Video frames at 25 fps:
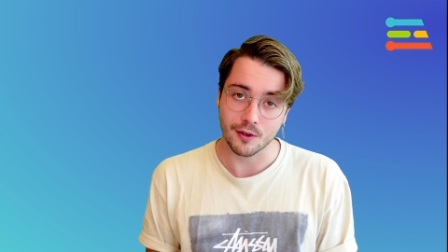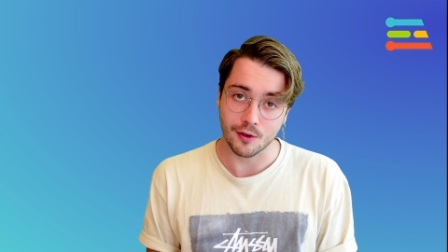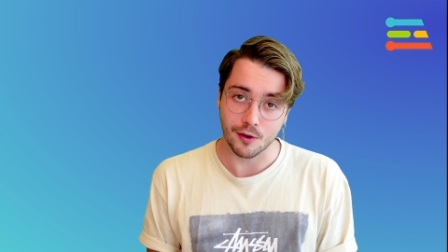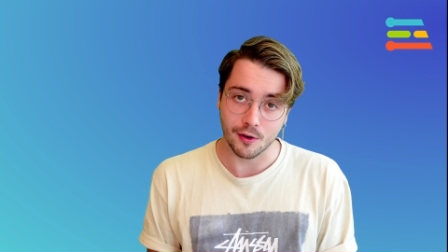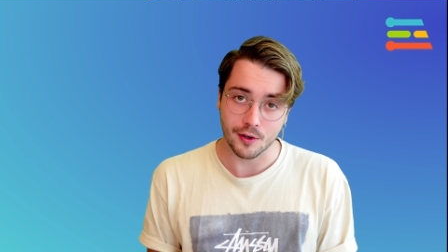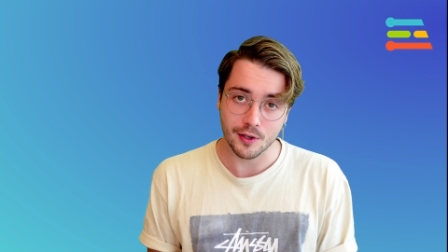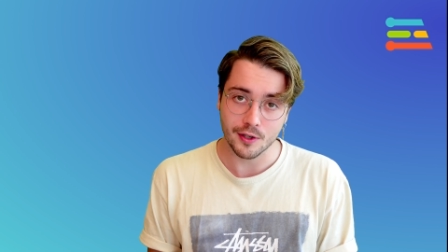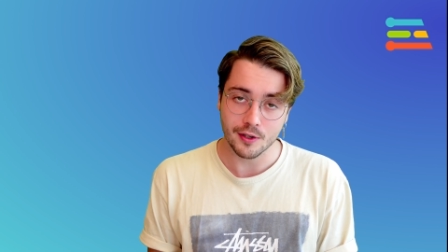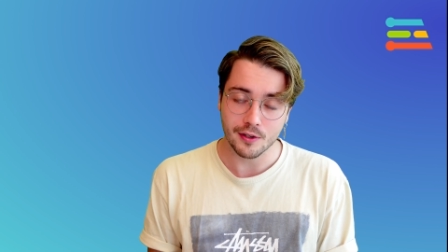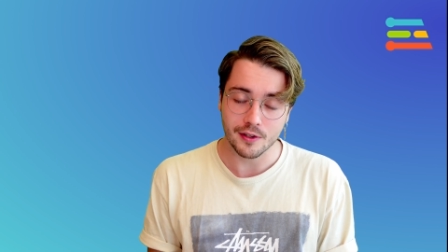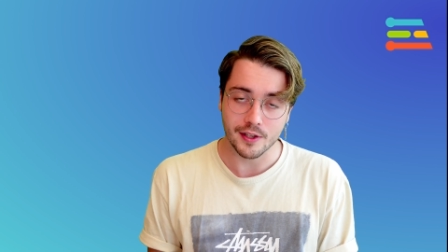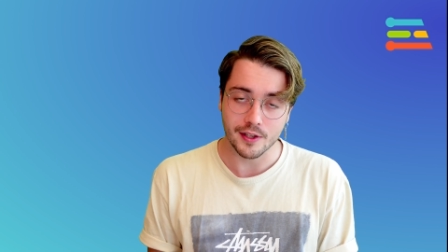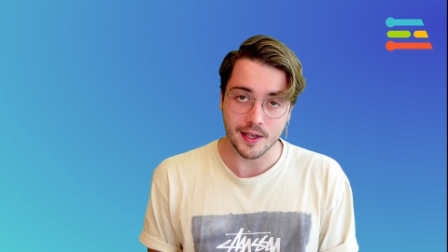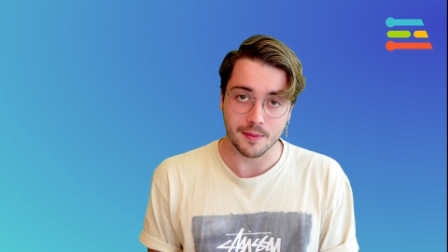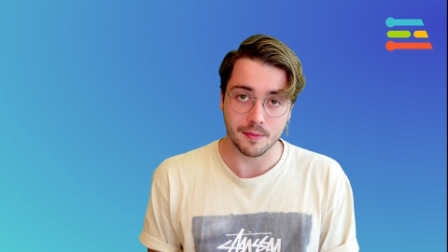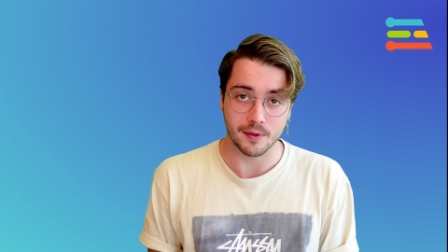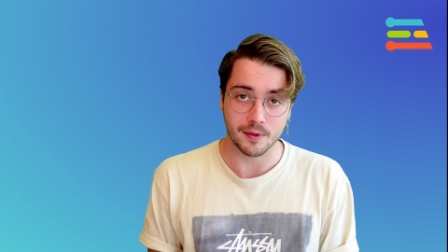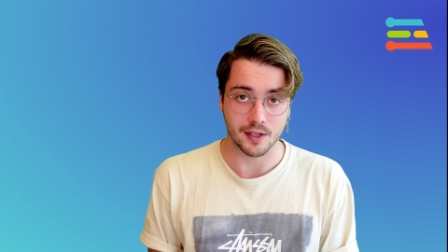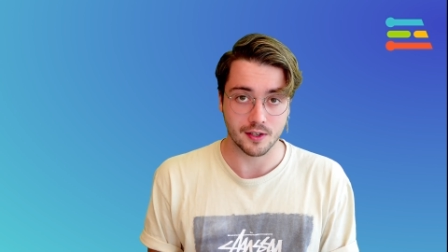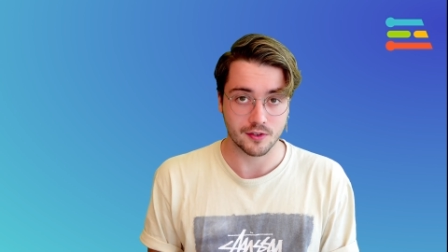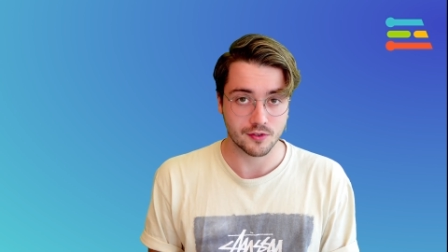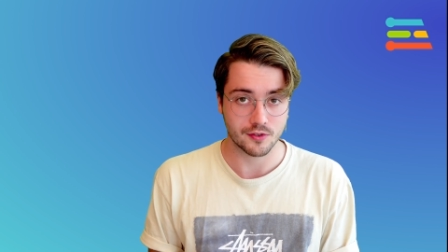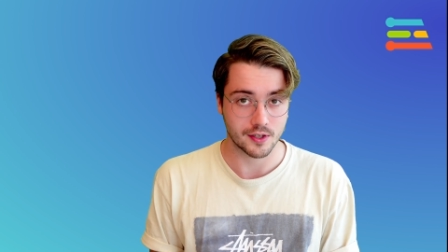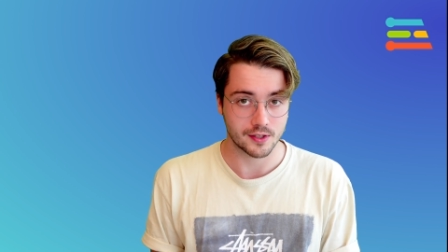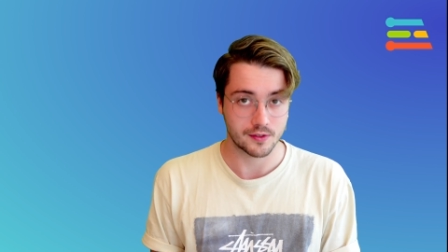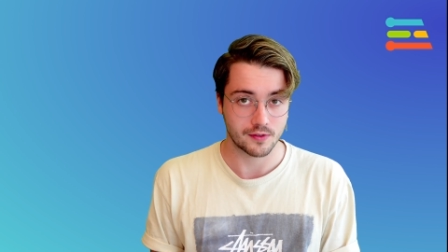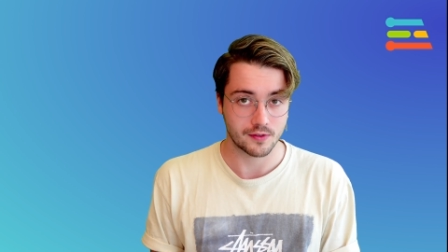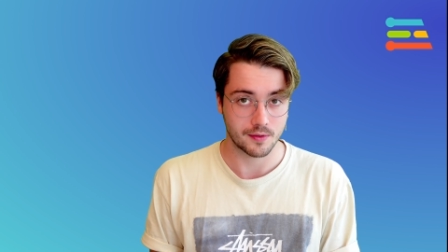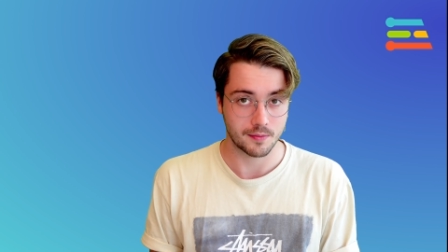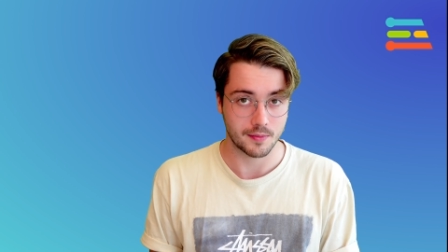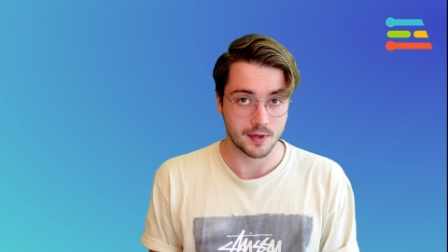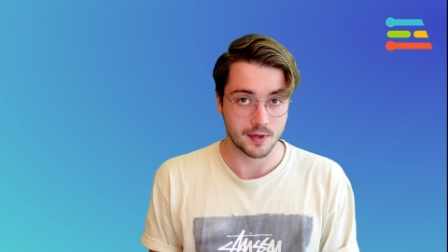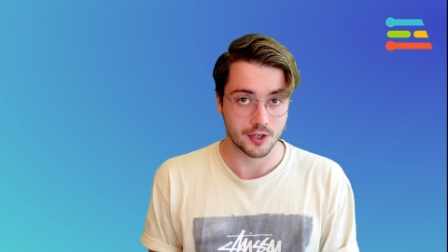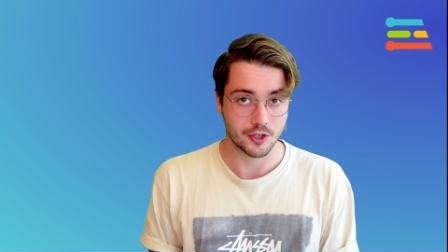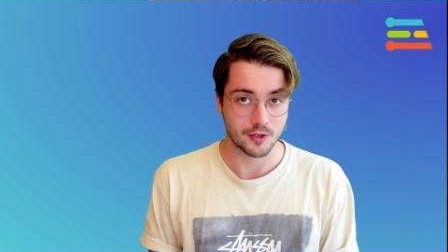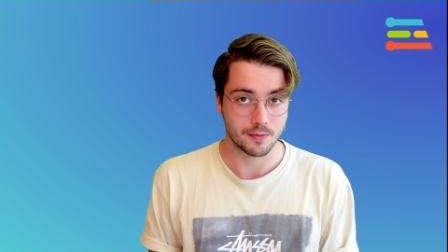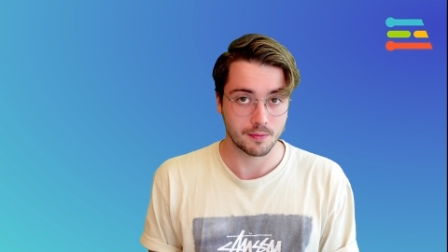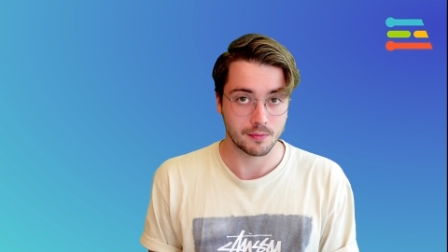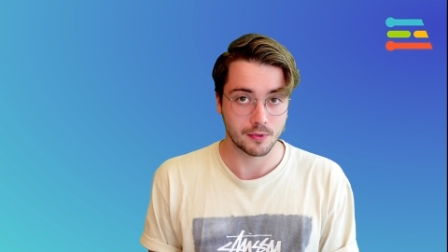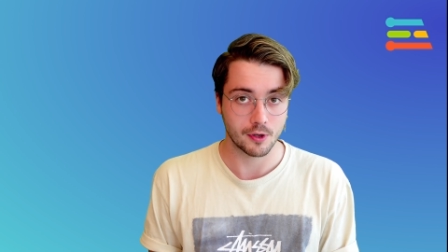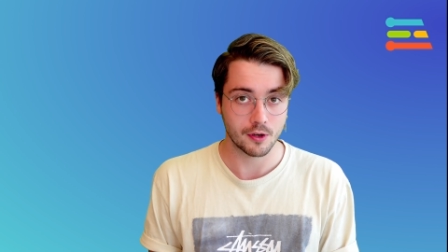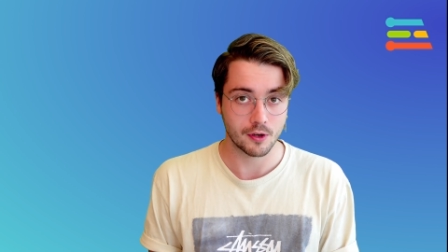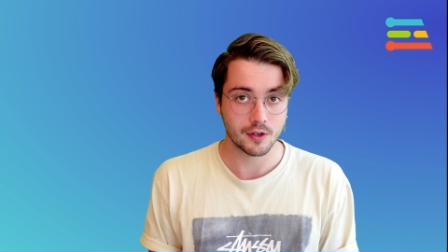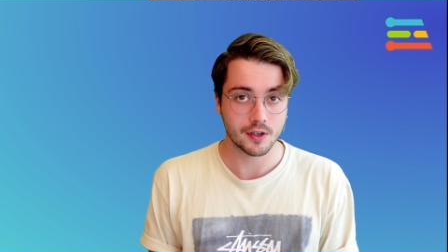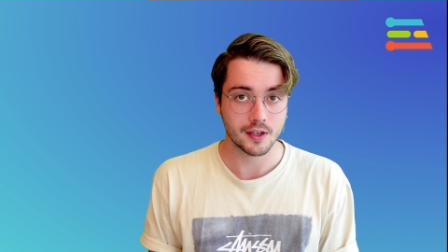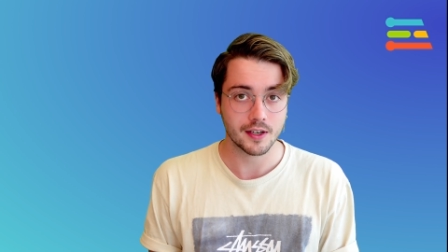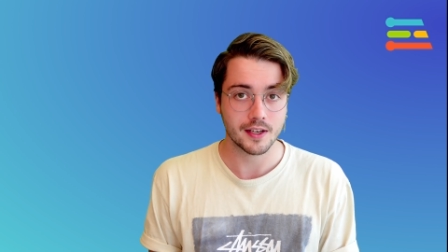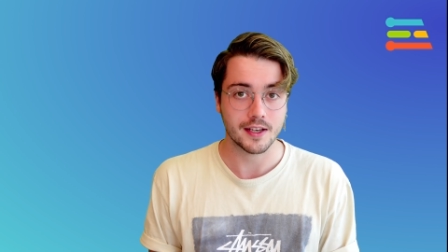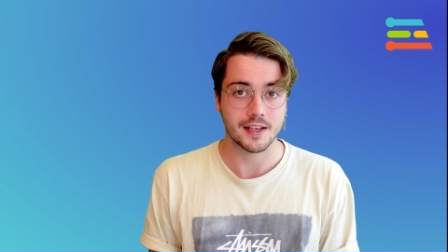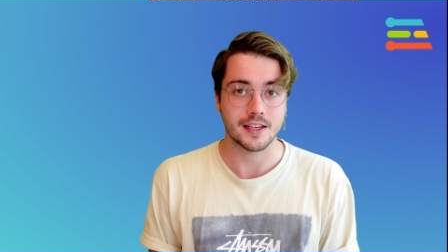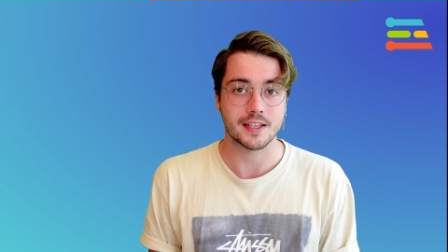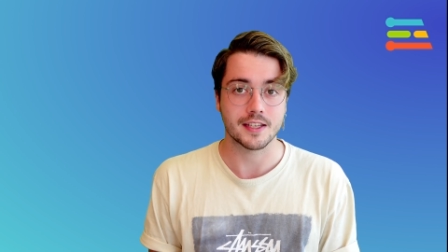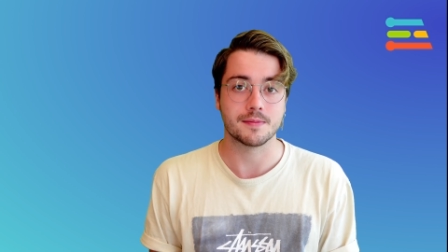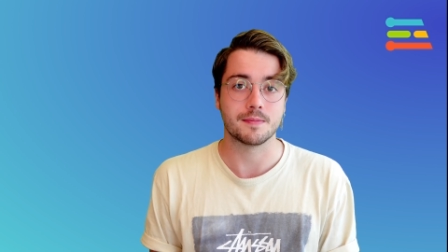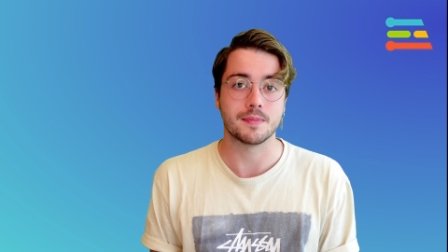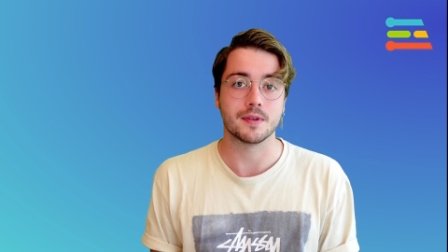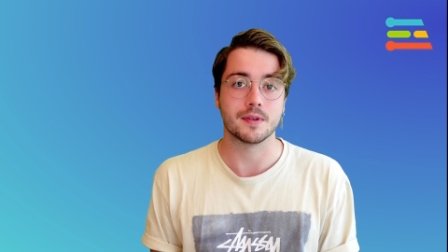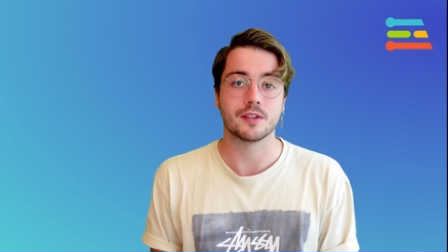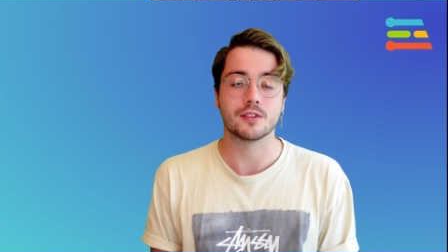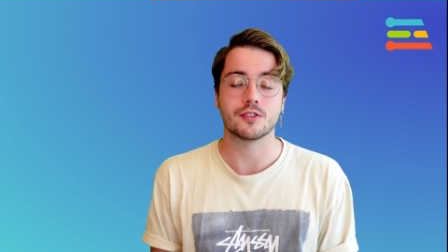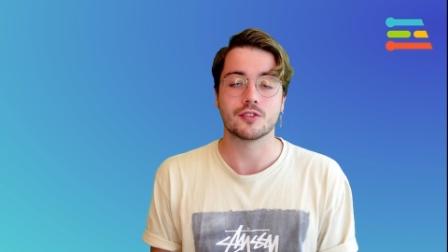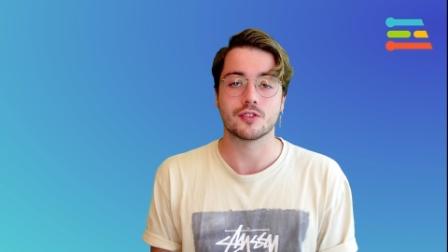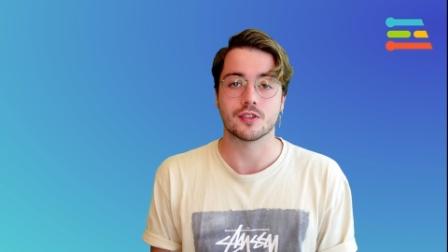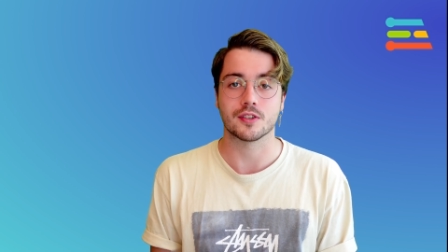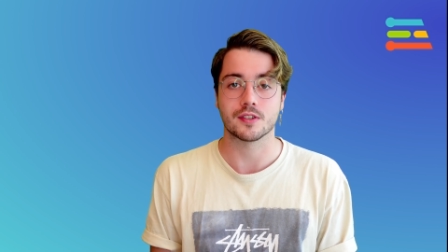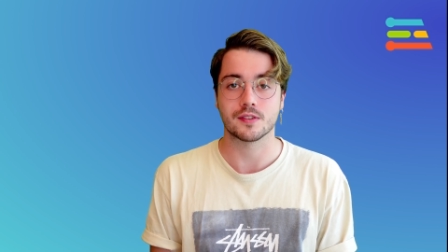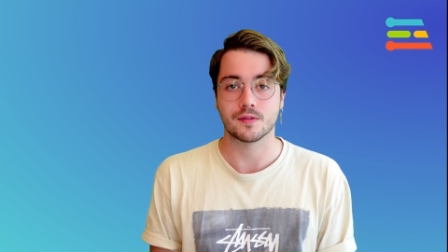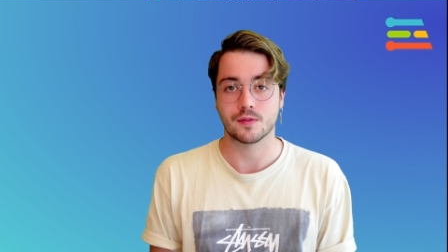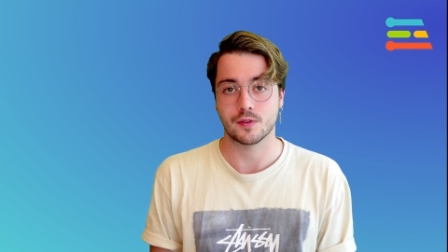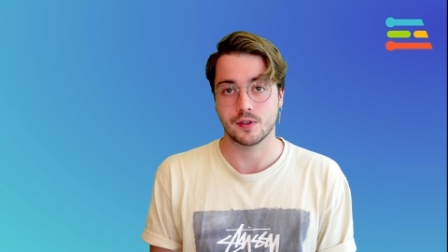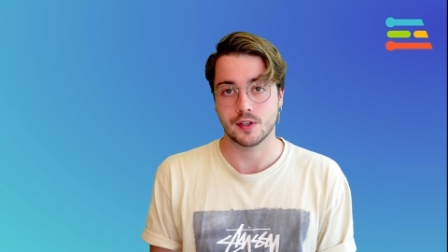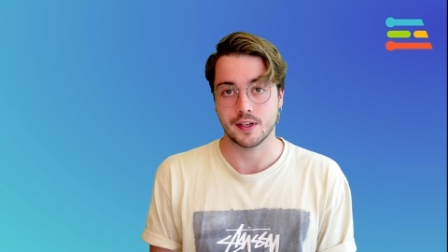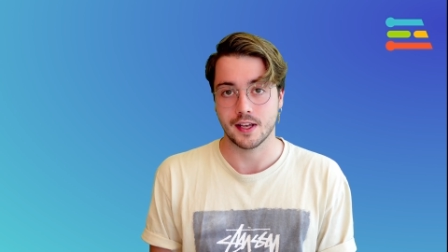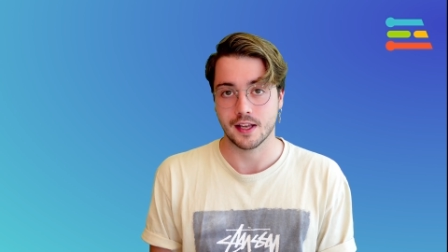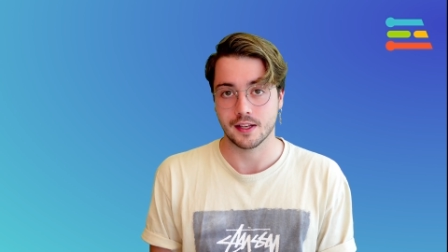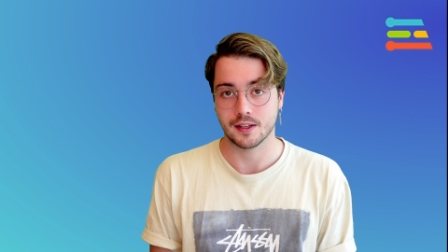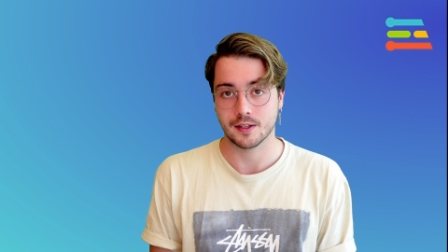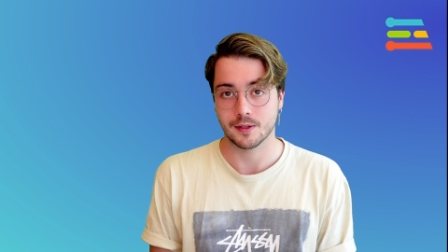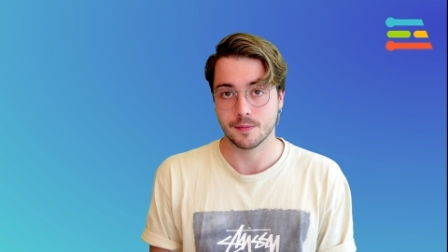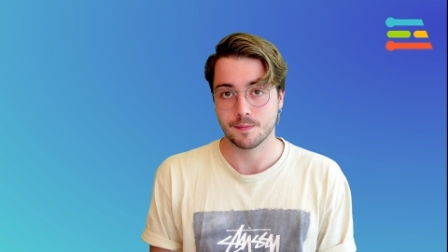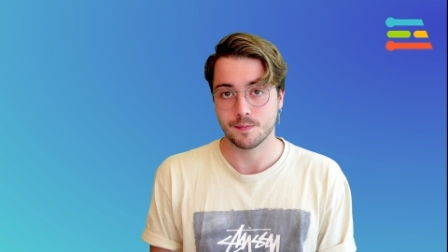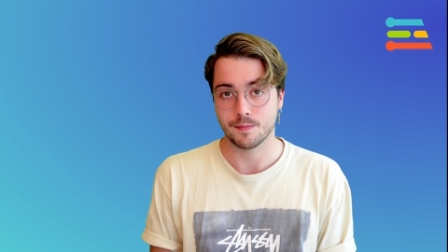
audio labeling transformation block is built just for that